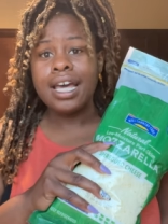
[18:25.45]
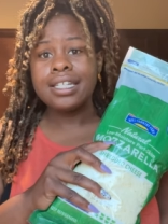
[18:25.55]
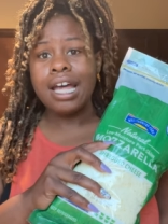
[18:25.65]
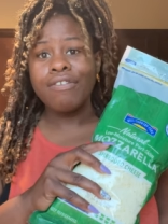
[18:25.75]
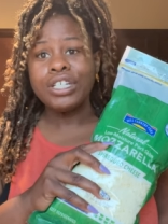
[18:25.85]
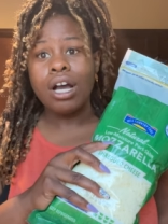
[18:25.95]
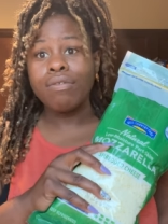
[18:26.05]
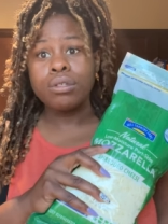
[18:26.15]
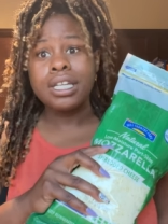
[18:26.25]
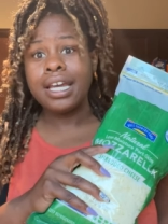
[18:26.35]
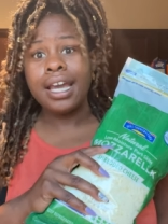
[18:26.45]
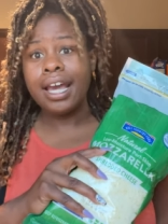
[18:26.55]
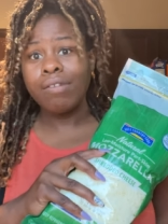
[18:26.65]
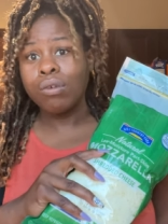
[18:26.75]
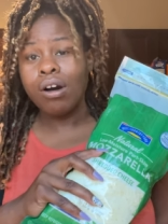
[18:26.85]
has to have chaffles. He can't
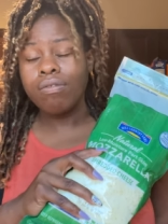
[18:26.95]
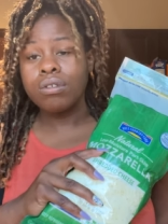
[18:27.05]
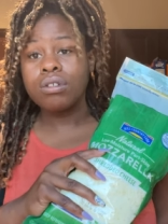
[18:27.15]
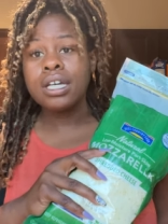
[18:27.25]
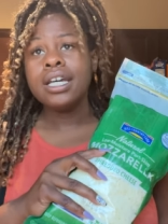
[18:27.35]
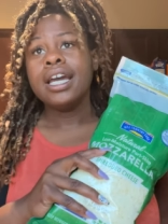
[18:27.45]
have waffles.